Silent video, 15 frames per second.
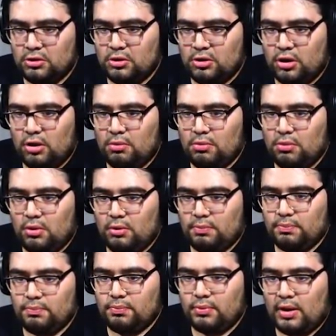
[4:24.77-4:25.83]
uh, uh,
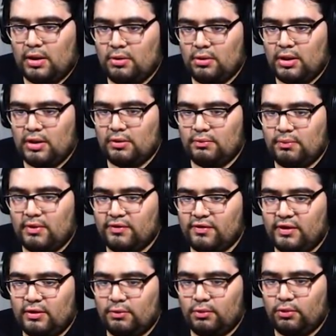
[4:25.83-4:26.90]
I don't like
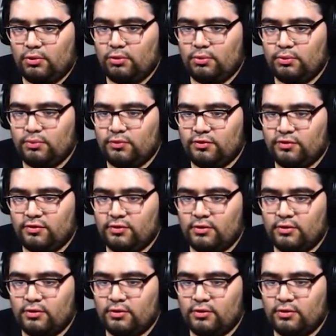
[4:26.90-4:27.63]
messy rooms.